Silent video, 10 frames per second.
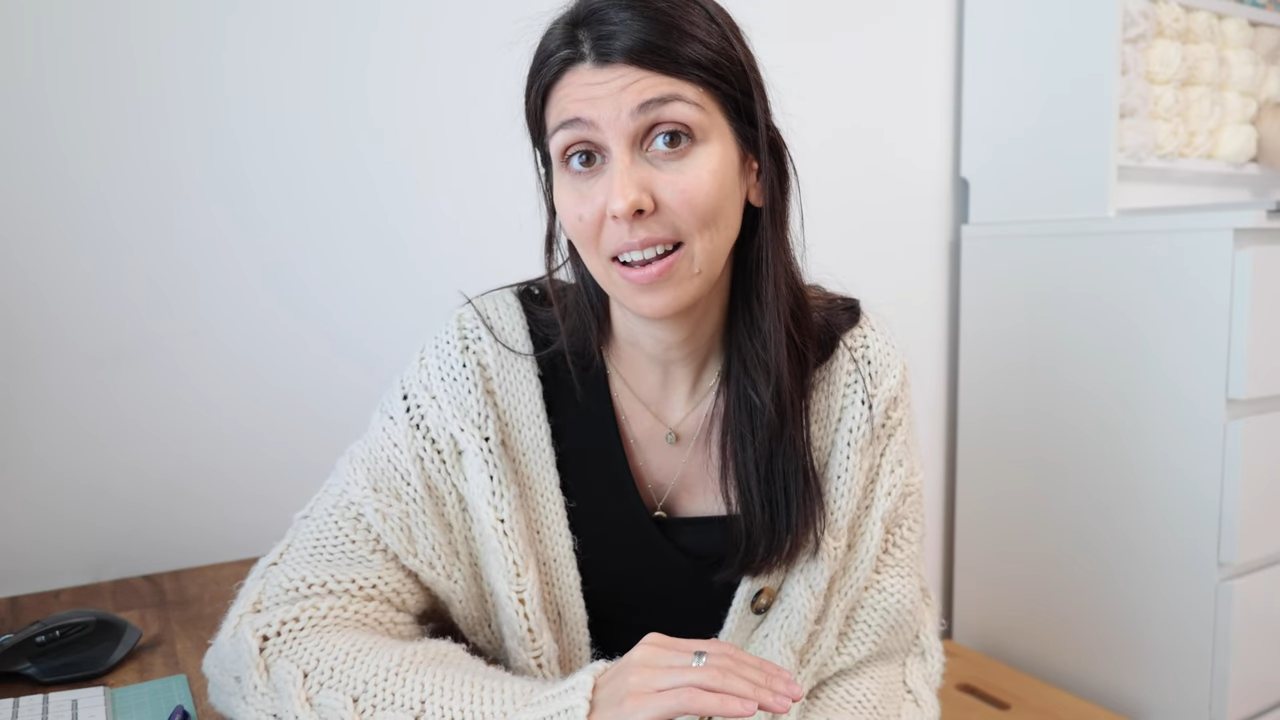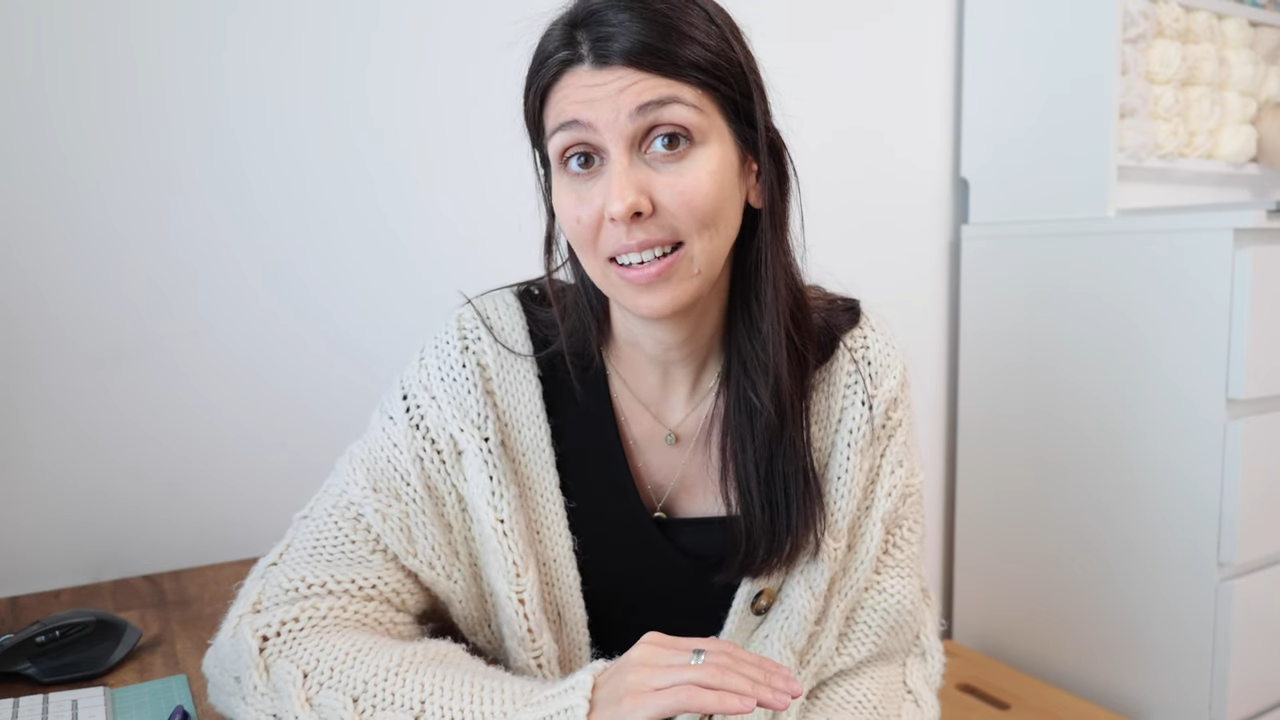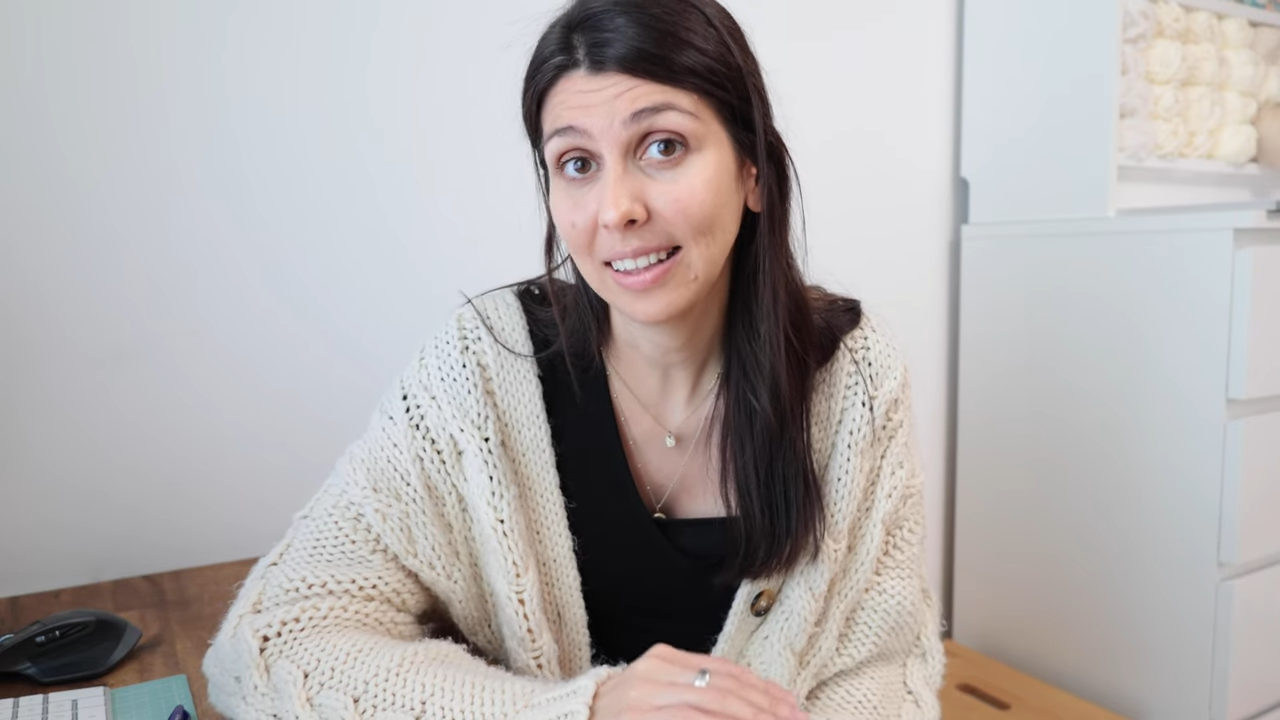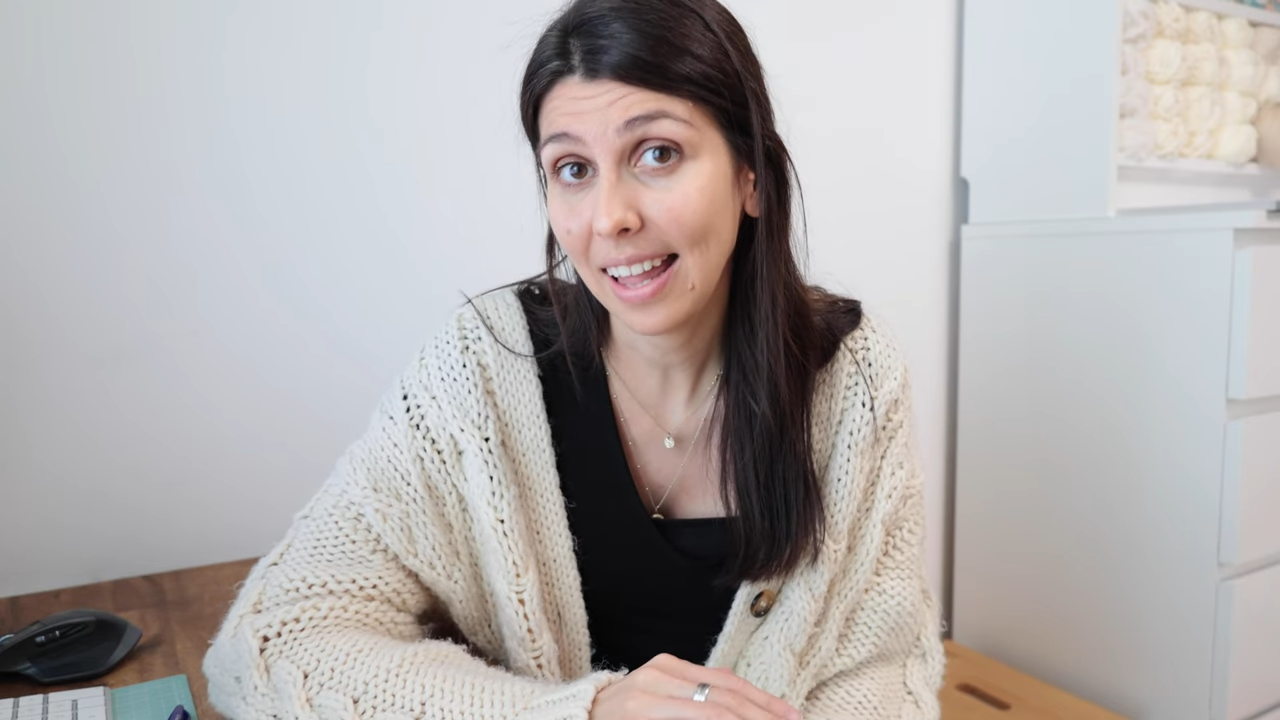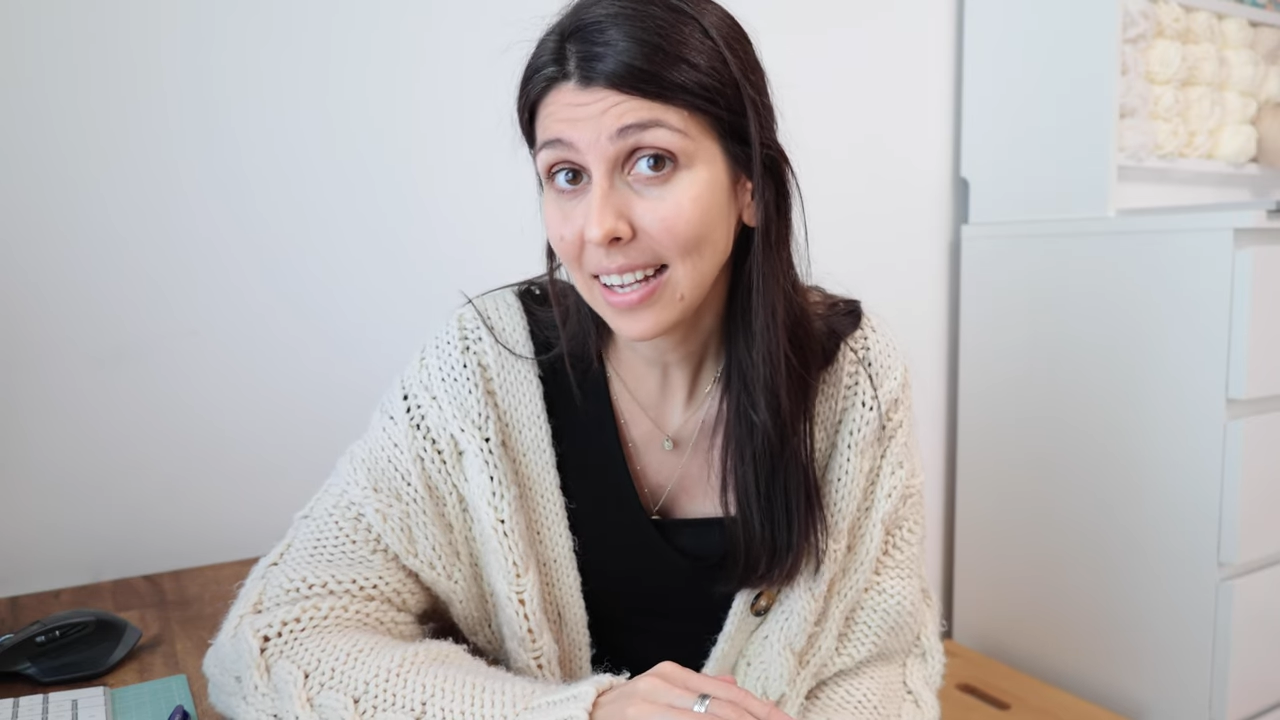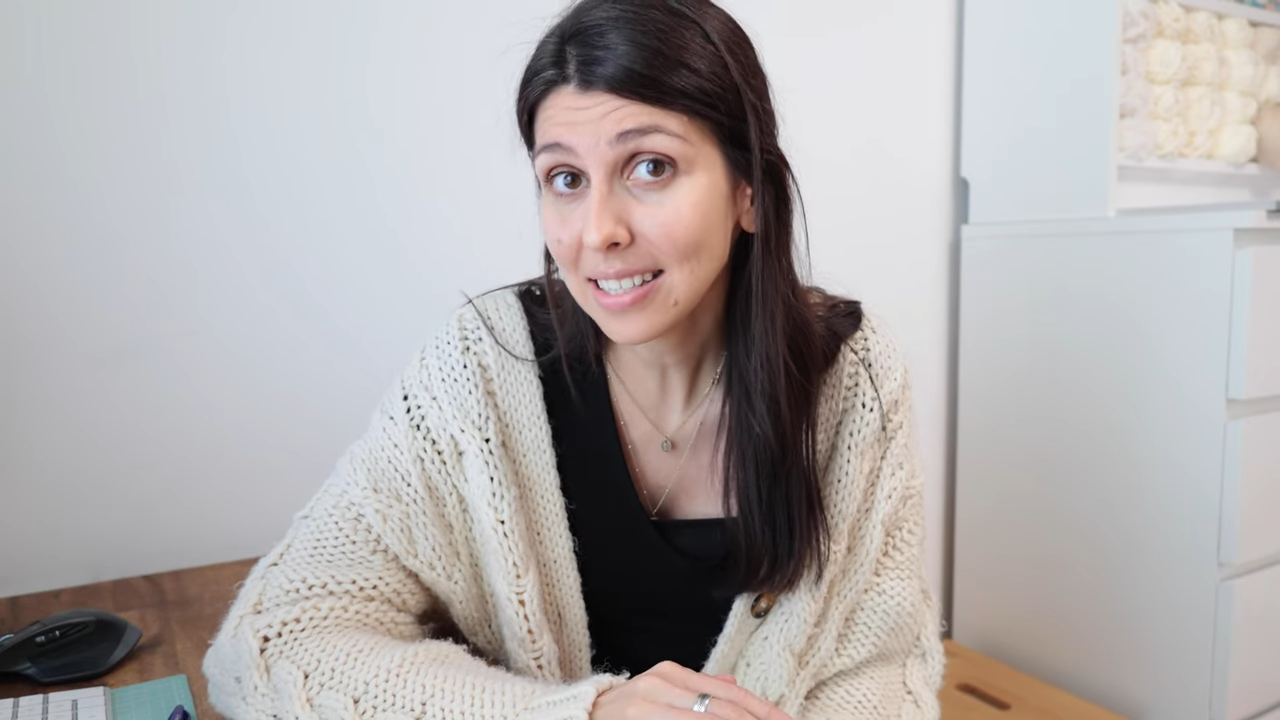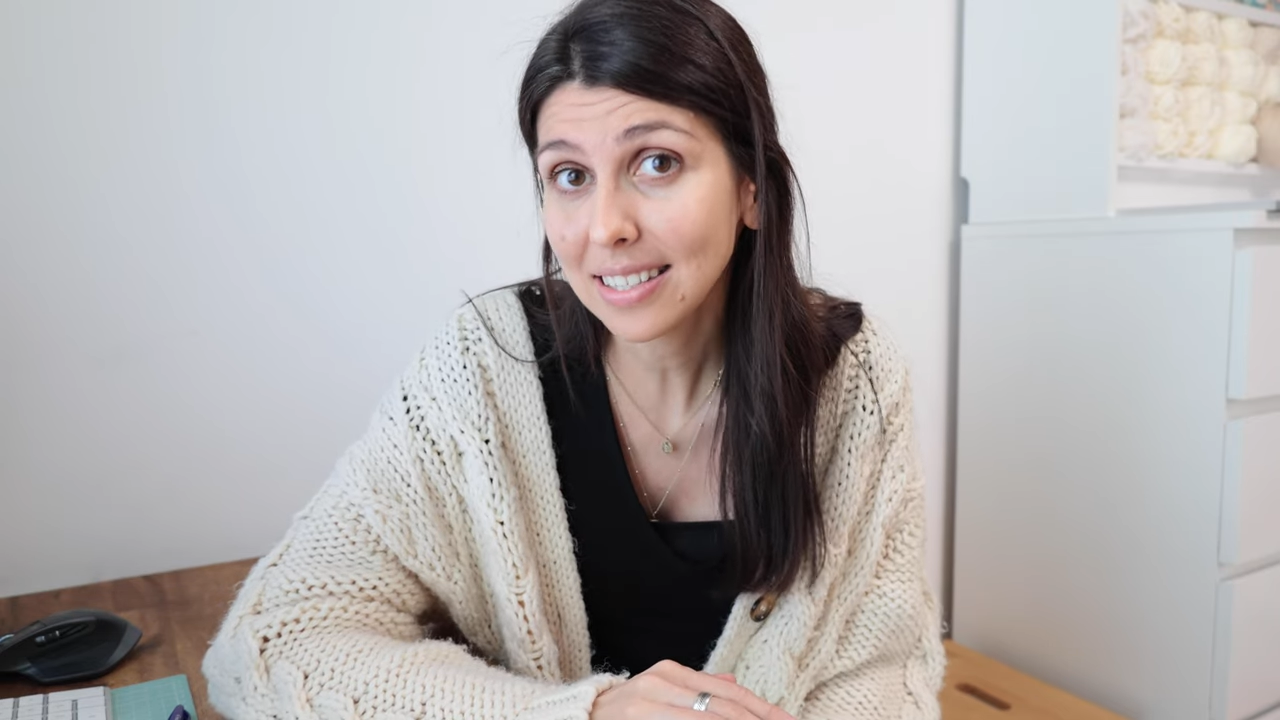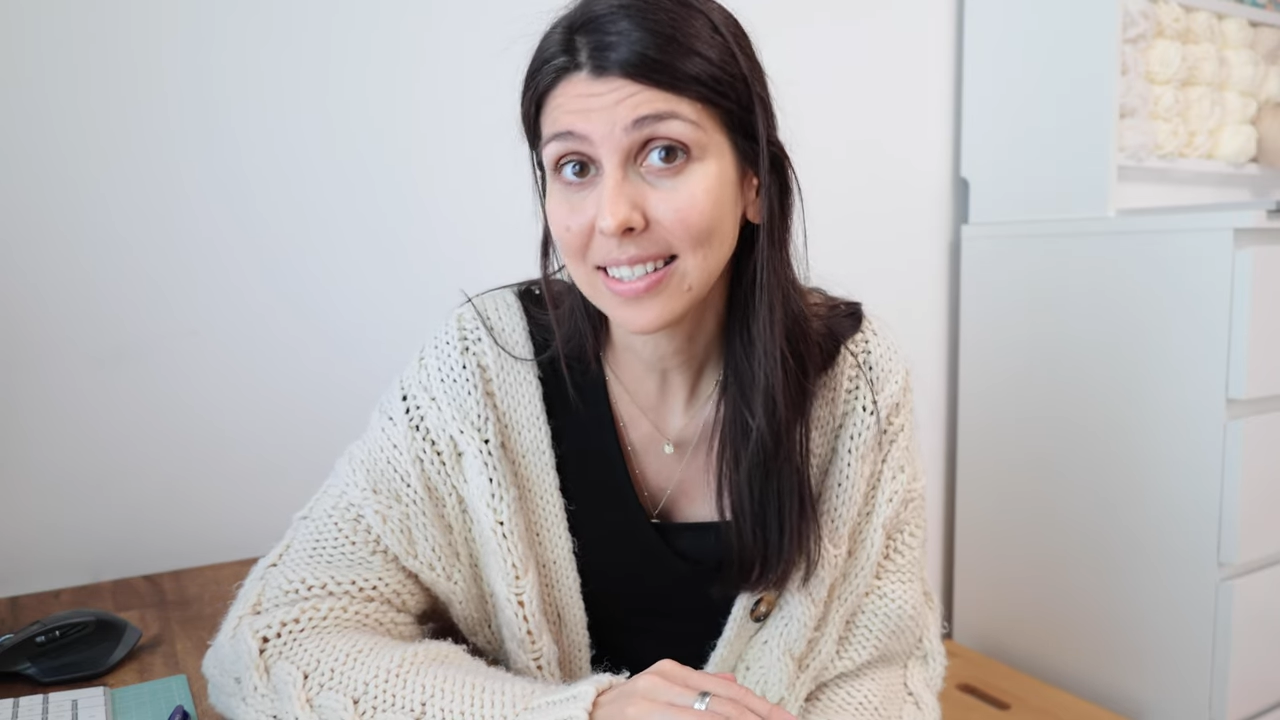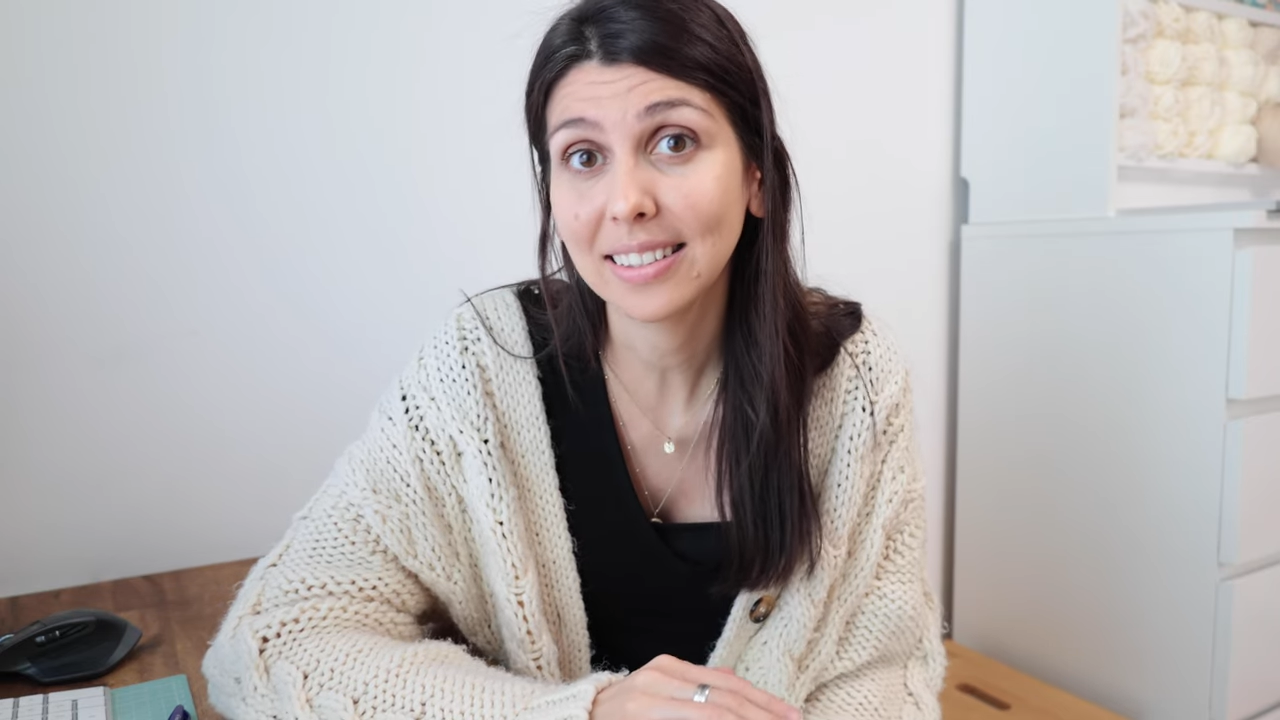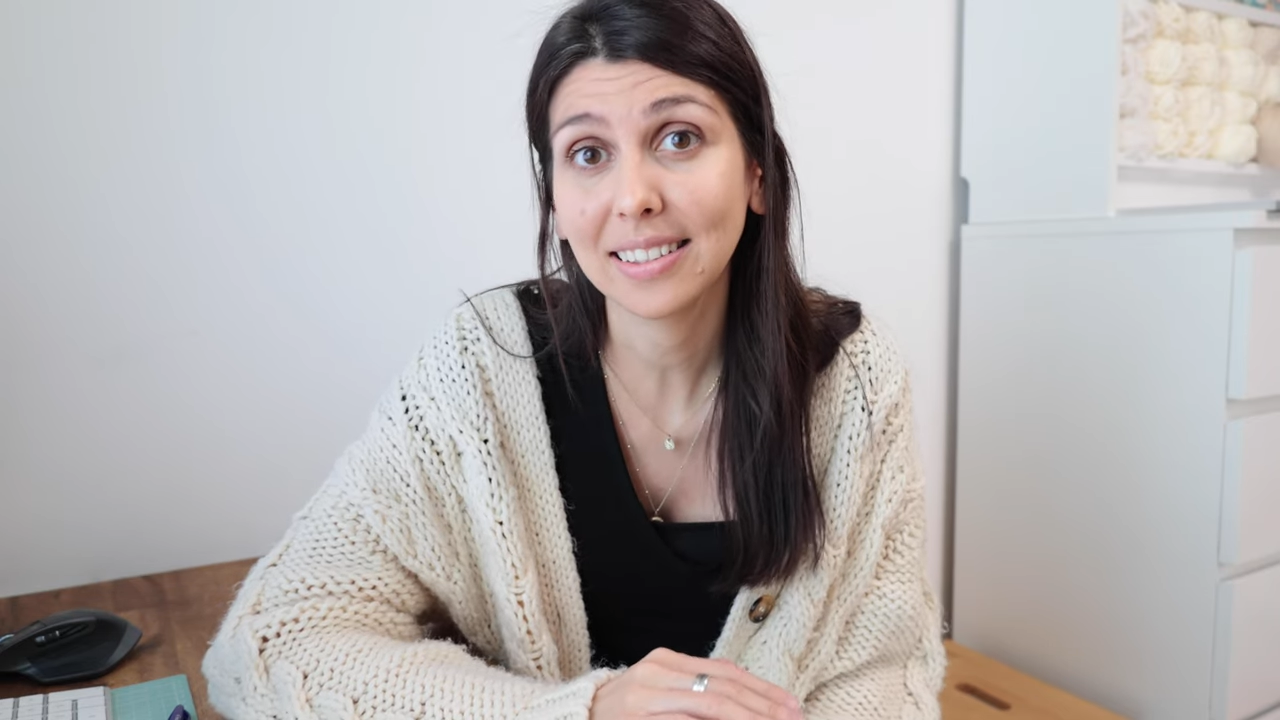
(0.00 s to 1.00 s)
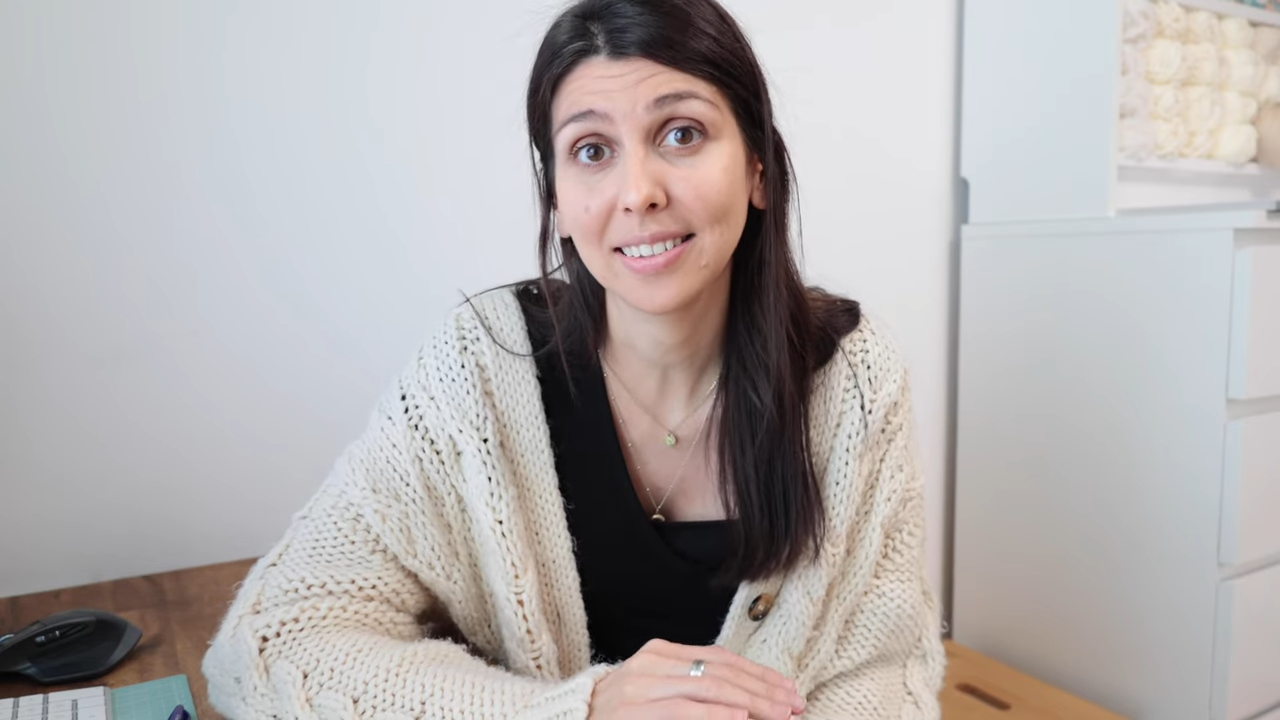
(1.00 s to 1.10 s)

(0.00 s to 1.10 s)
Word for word: little accident